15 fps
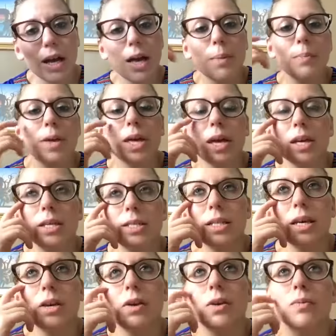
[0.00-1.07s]
Because
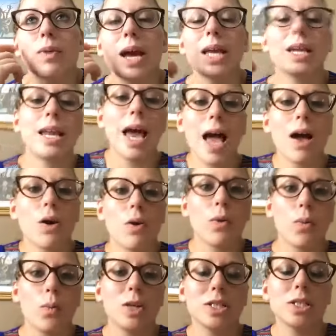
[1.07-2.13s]
right now,
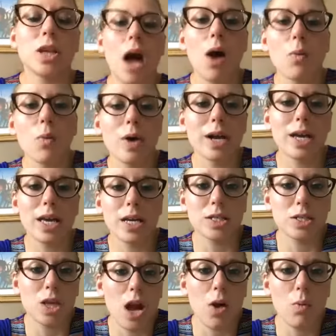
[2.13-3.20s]
what's not working
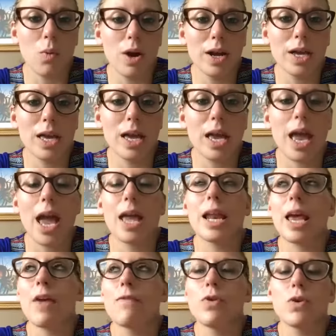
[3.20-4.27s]
is not working, and
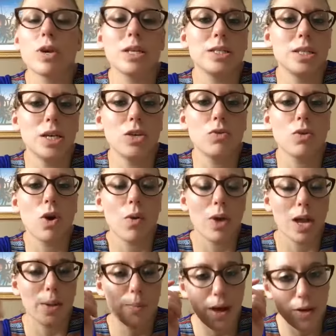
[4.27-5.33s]
if you continue
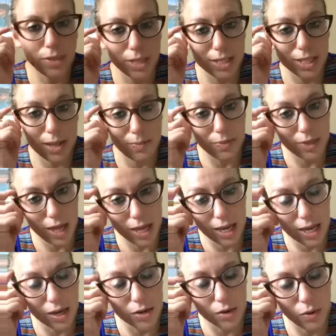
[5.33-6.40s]
going about the same thing,
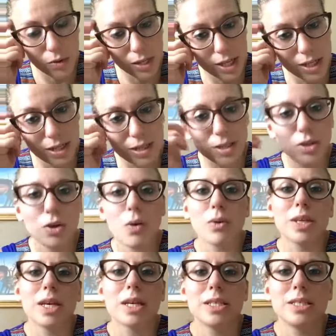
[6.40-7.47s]
you're only
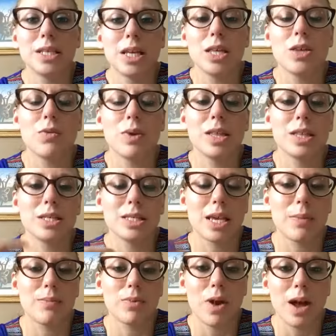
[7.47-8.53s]
continuing the
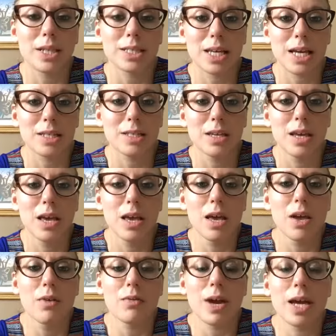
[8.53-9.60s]
same process,
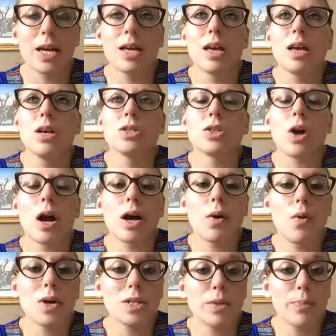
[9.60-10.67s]
right? So I'm
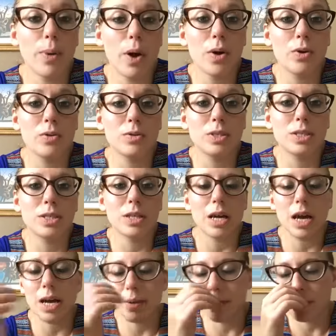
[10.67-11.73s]
going to post
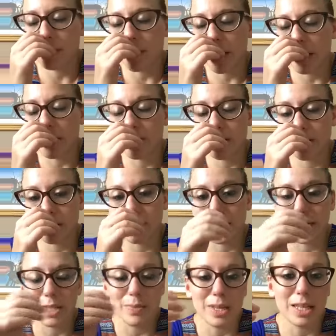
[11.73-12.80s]
my career
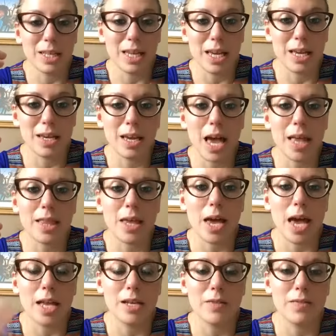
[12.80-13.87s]
assessment link at the
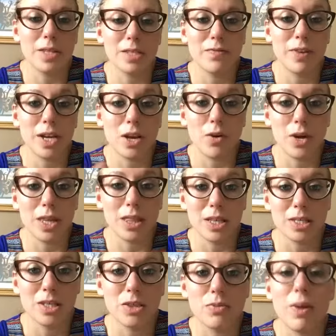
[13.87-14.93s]
end of this video in
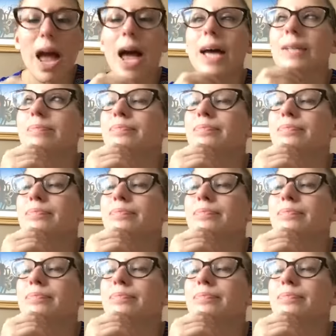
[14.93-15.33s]
this thread,